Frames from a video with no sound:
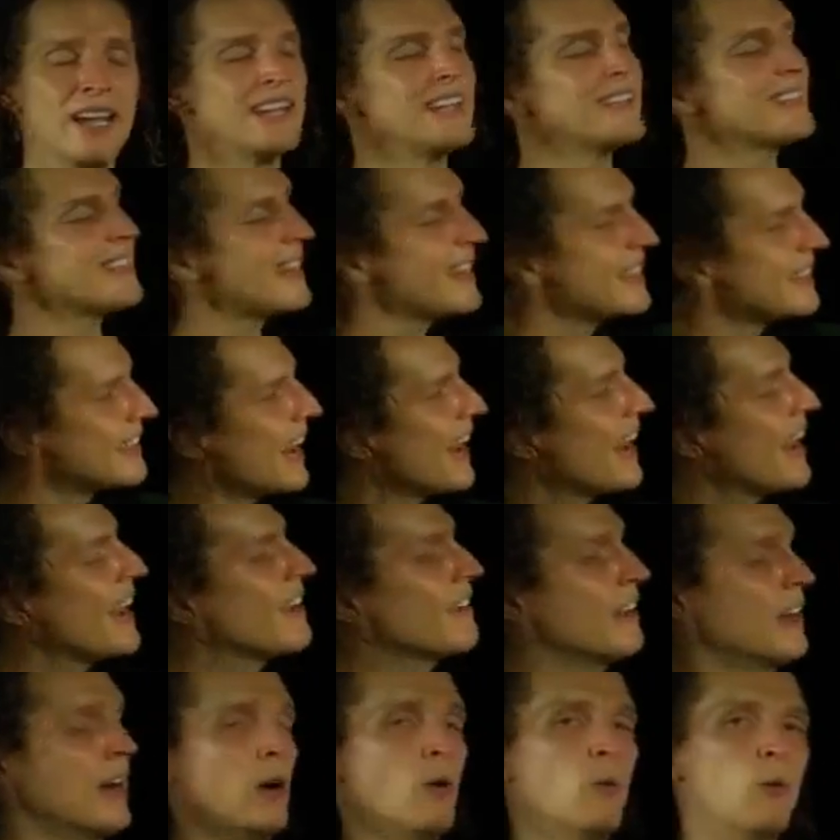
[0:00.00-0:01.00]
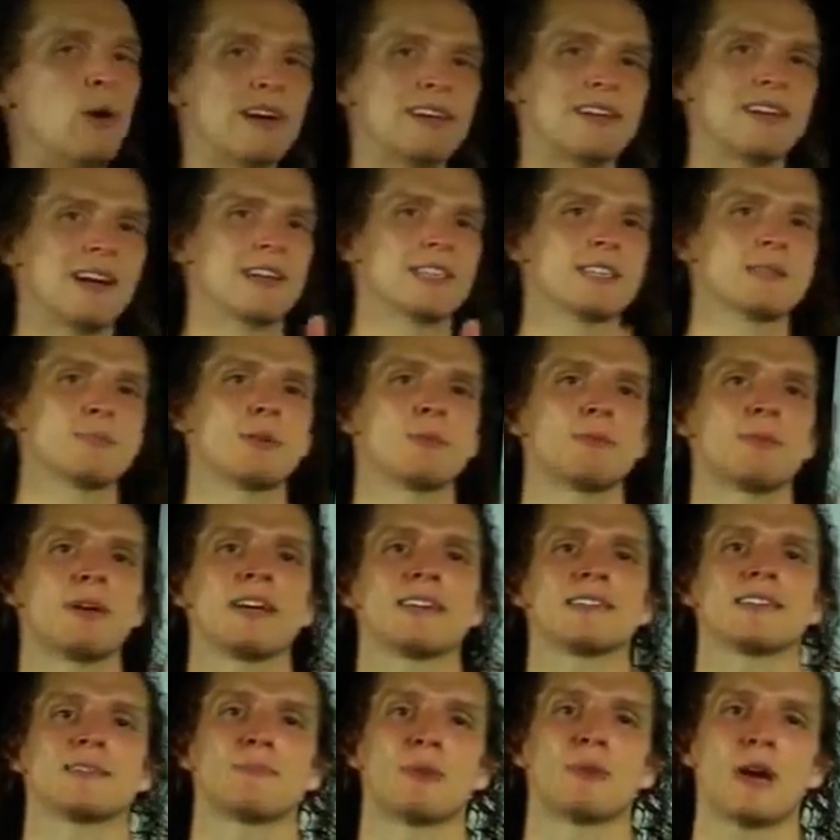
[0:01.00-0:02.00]
You say, Dave, one customer
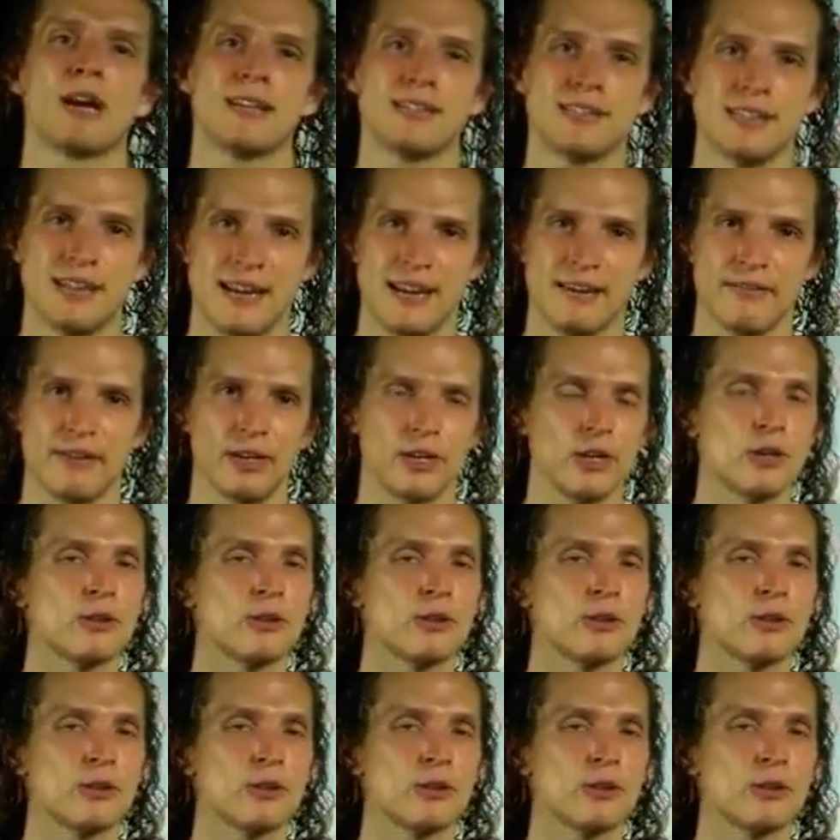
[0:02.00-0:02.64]
breaks you even.